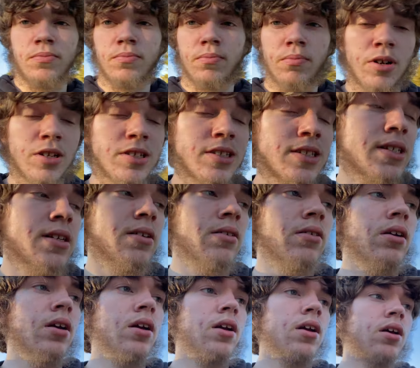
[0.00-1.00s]
months now
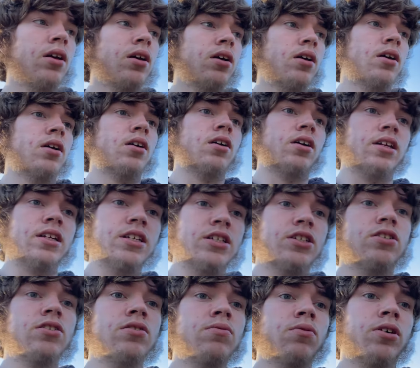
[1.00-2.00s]
got the
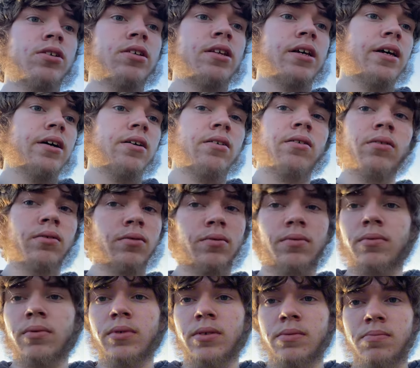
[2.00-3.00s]
ecu worked out
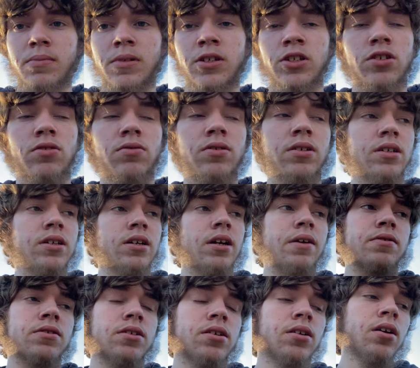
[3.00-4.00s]
been tuning it and
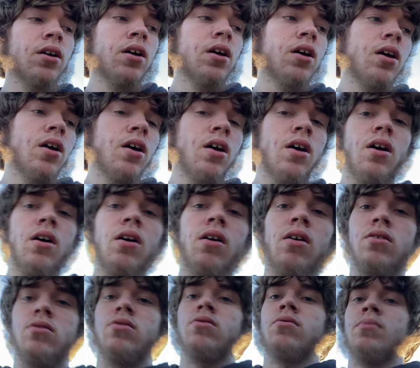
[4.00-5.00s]
everything.
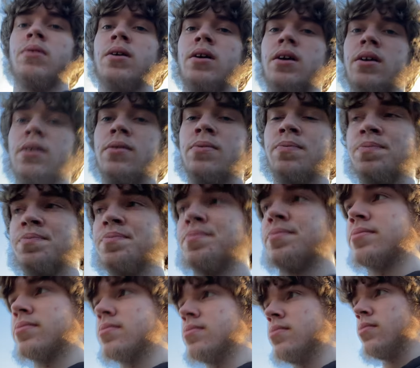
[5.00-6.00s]
Um,
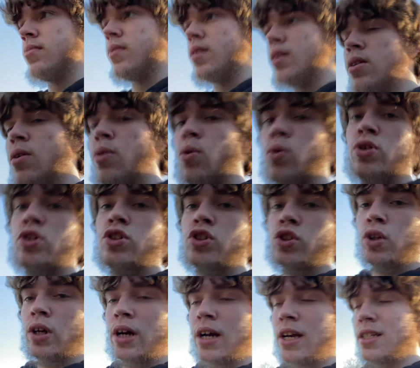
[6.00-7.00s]
this
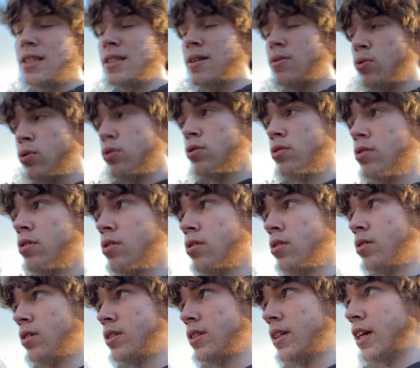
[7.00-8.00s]
I just now
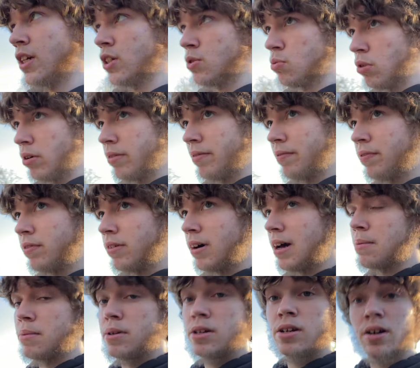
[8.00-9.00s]
ordered a stage one
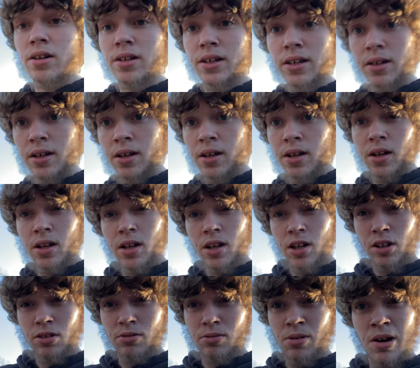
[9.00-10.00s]
Flameotic
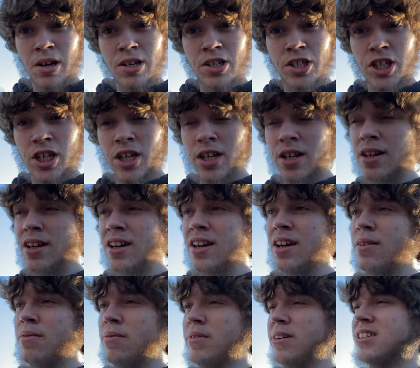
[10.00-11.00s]
clutch,
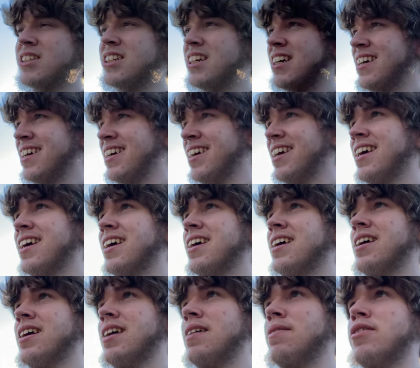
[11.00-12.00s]
which
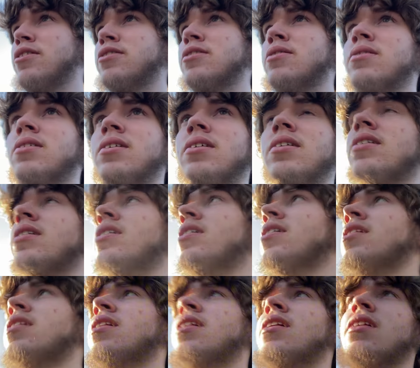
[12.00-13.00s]
if y'all know the
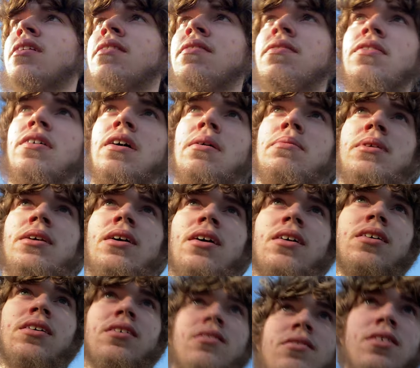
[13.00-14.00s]

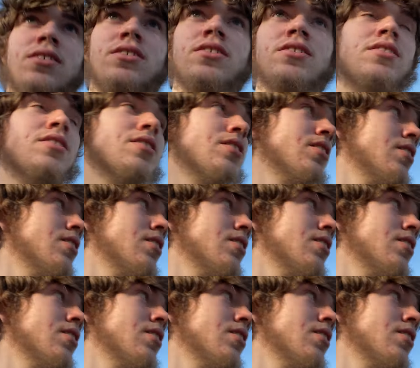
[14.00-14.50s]
Flameotic clutches,